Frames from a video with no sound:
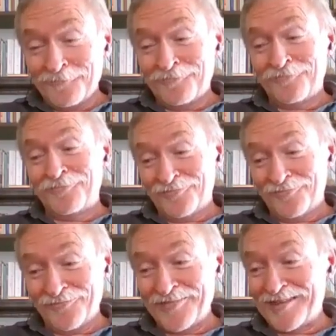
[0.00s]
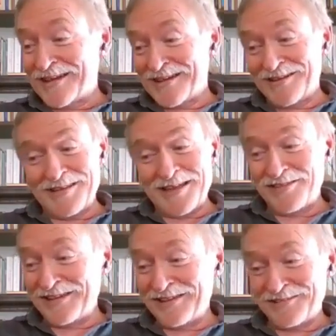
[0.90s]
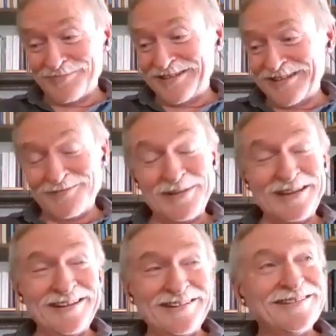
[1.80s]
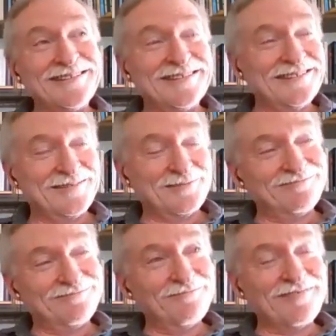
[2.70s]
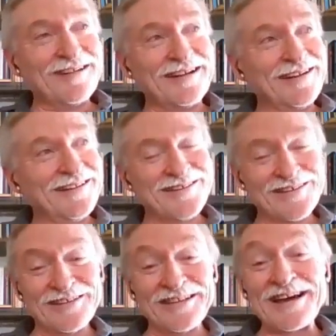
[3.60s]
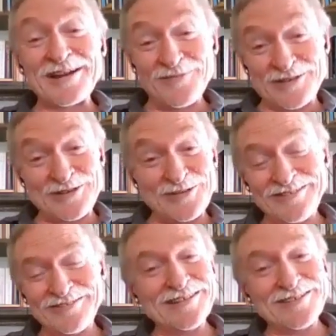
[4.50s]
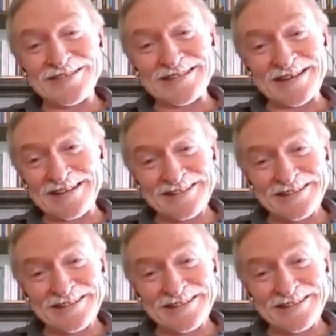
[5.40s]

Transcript: I, was... I think, I mean, wow, there's a lot of issues in what you just said.